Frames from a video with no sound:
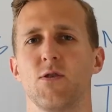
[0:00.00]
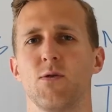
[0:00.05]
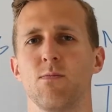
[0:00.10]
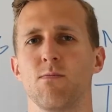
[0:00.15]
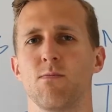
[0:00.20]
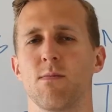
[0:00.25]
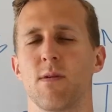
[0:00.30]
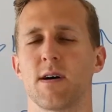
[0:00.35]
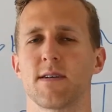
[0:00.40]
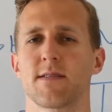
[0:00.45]
you
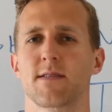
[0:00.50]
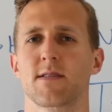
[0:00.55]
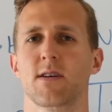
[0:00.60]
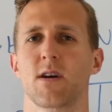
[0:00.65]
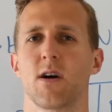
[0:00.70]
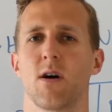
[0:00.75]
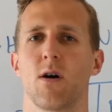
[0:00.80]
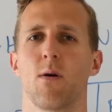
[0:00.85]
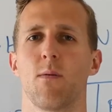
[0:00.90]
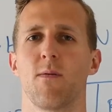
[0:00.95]
must
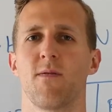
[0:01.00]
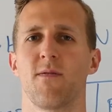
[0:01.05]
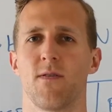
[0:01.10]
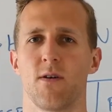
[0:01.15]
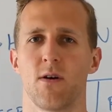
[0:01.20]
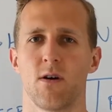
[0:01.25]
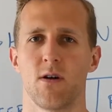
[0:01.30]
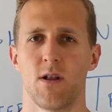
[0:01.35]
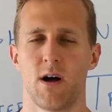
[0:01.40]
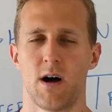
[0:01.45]
go
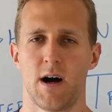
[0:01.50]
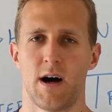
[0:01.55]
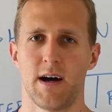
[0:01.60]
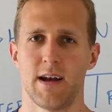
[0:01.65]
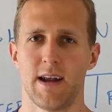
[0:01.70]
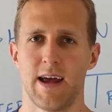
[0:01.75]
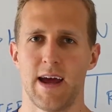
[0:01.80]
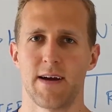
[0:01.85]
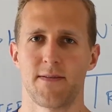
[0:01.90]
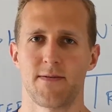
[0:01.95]

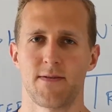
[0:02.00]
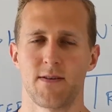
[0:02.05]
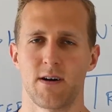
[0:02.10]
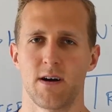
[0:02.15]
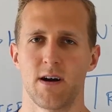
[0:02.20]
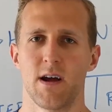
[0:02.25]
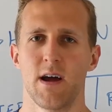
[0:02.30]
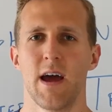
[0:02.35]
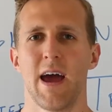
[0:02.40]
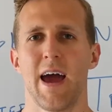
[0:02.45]
full-on
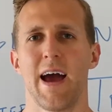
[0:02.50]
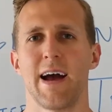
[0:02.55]
effort,